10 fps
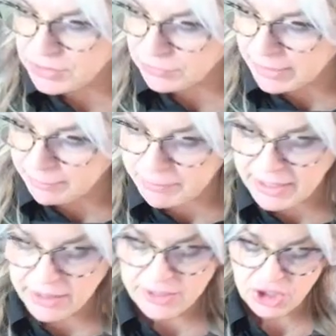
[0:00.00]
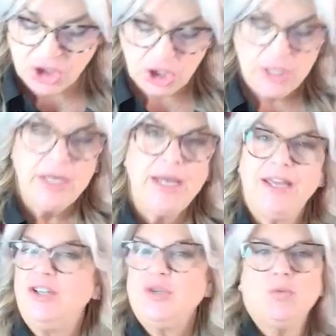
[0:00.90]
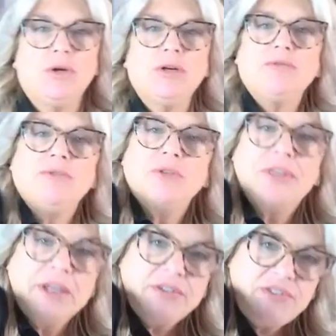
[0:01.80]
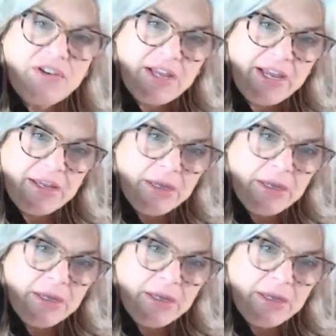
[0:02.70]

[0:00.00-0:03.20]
to embellish and do wonderful things today.